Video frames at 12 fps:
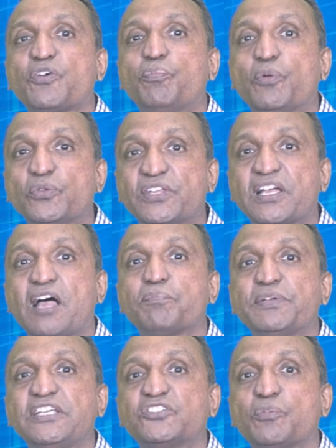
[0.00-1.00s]
for both the
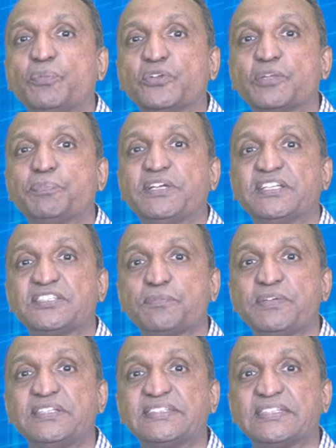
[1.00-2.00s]
companies or both the
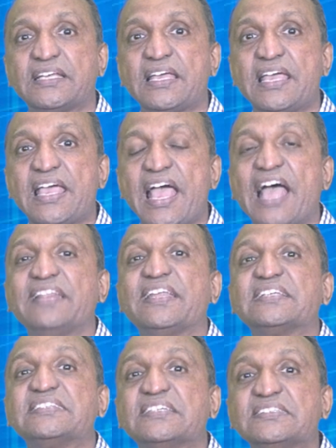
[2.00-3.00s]
participants, and there
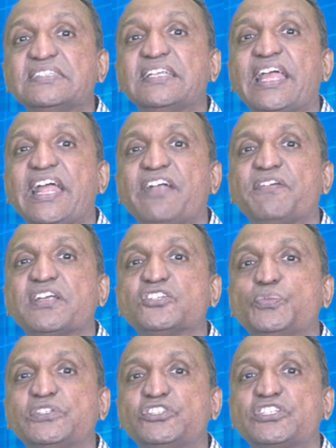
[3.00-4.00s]
are certain areas
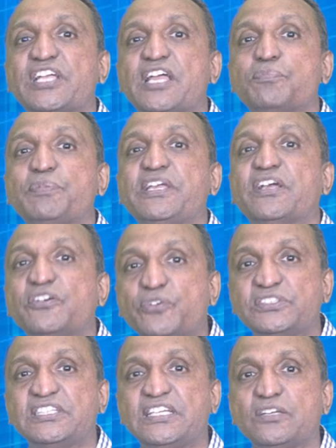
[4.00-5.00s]
which can be
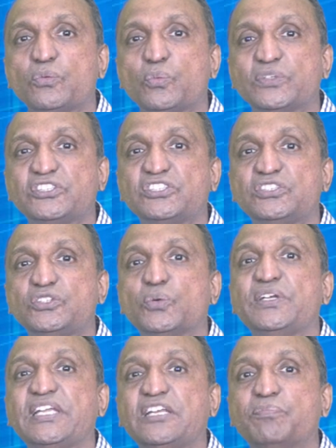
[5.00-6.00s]
routine, which
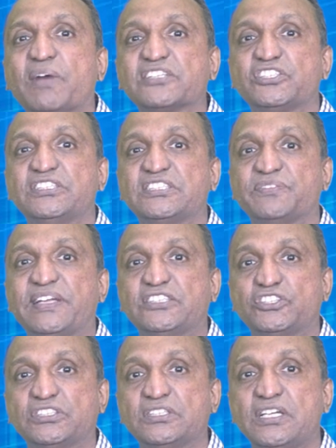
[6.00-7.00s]
don't need much
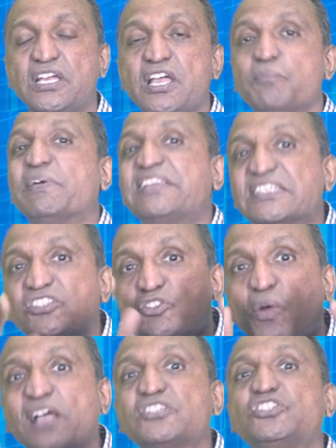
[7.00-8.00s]
intervention. But the
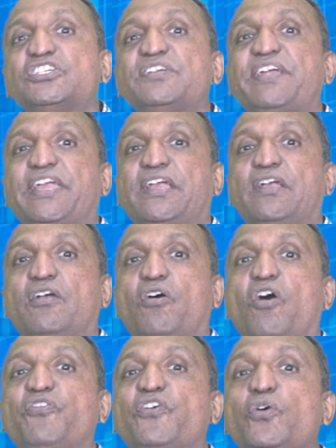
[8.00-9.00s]
structuring
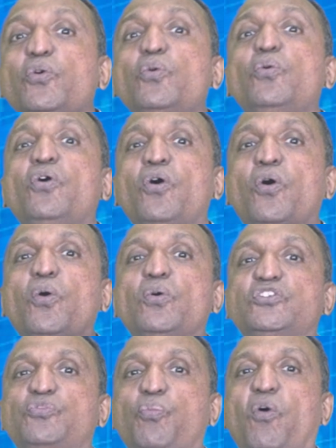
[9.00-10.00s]
of who
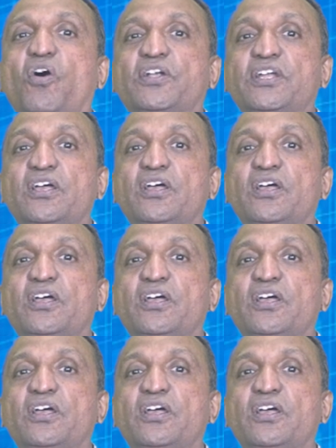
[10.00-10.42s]
holds what,